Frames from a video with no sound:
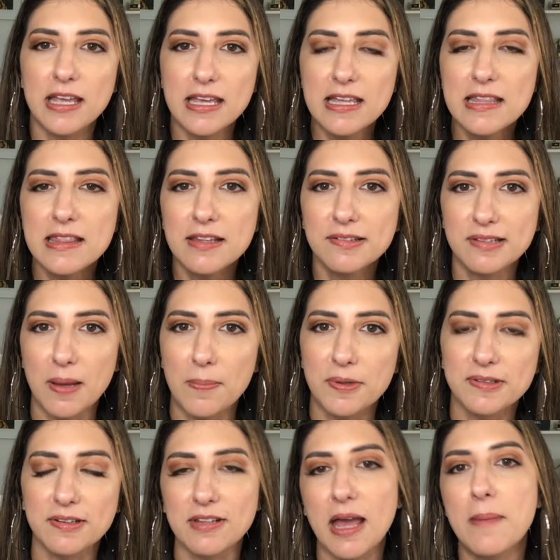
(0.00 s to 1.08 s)
In this
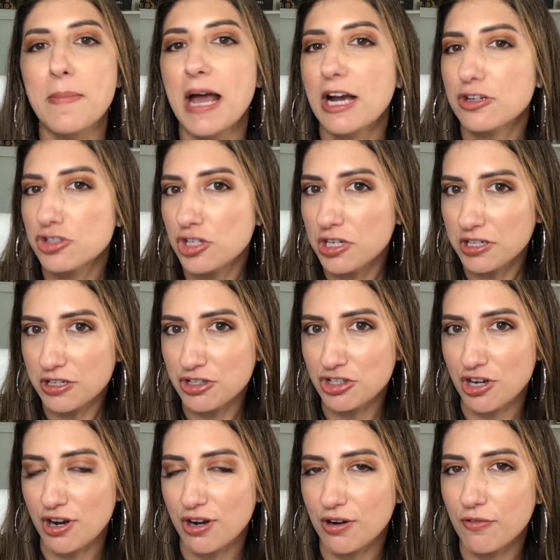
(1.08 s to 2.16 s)
episode, I'm actually going to
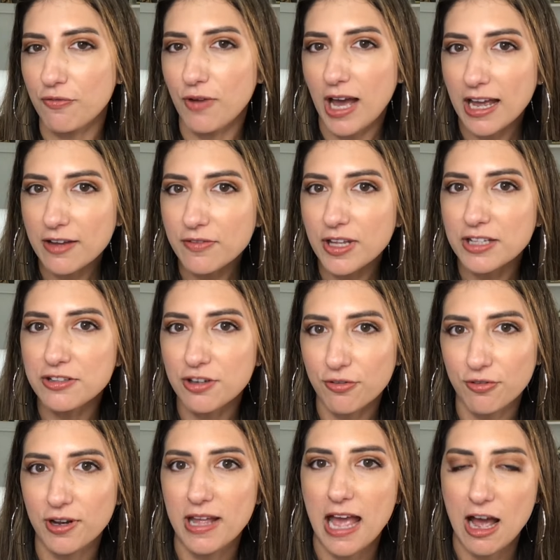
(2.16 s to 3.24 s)
share 5
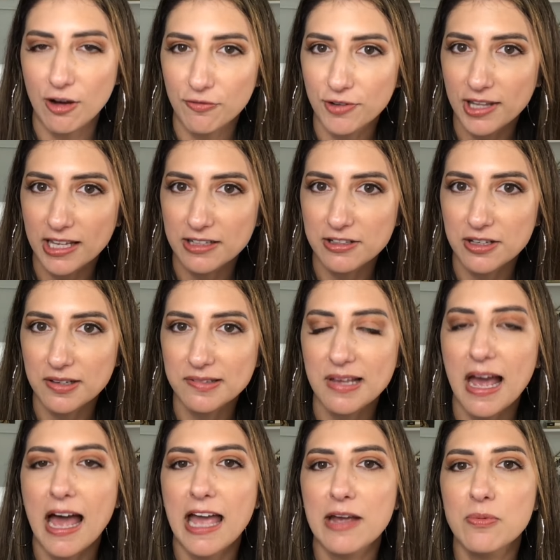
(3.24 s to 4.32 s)
different outfit ideas
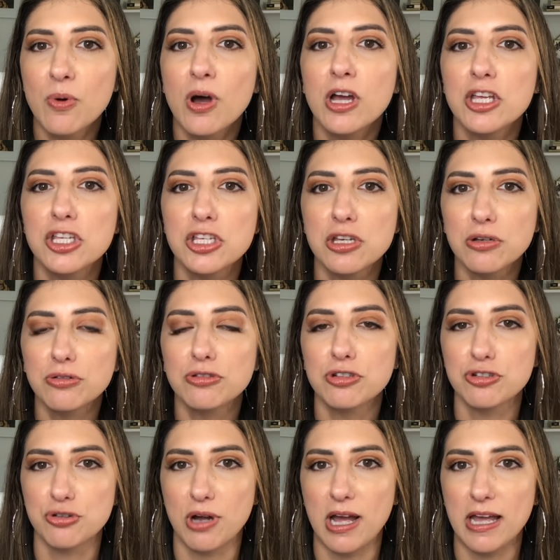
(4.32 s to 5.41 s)
that I want you to
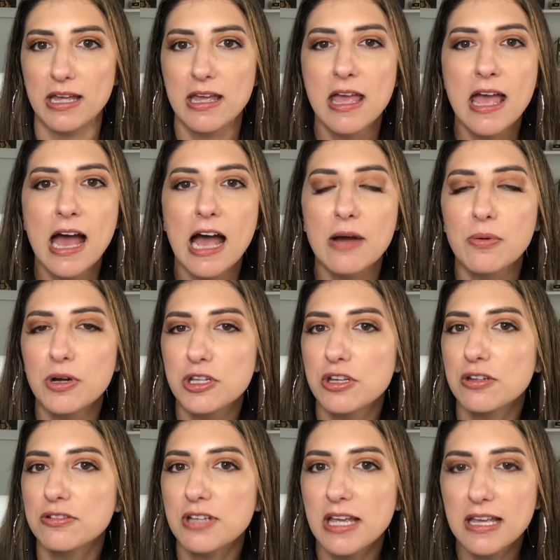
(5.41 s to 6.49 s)
try. I want
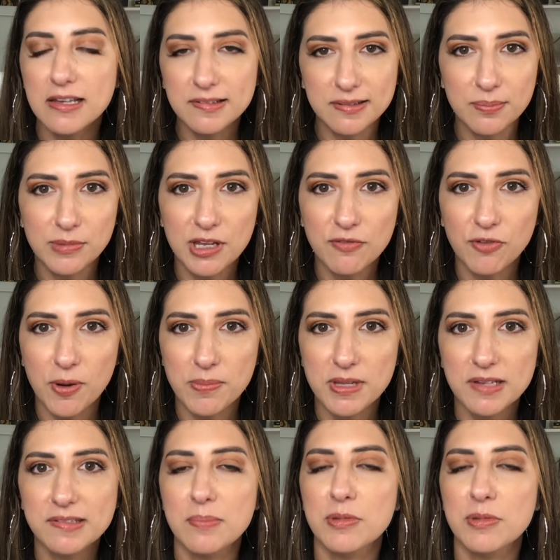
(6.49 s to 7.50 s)
you to take something from this.